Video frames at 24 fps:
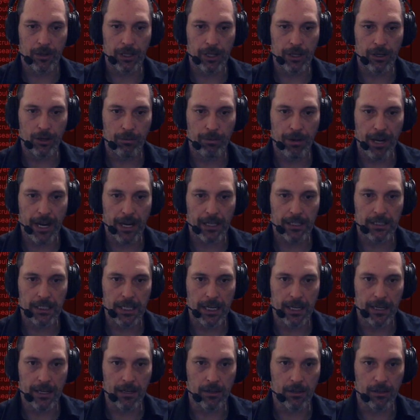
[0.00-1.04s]
if we go back
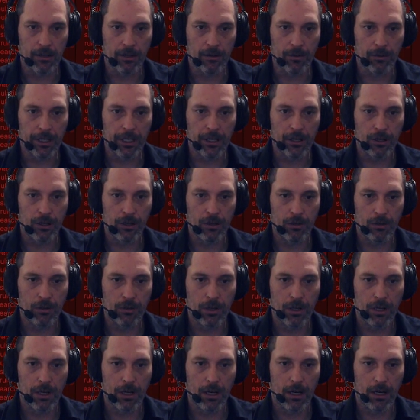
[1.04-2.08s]
down, or we
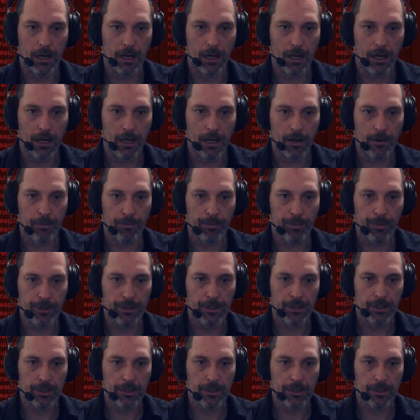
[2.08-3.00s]
go up,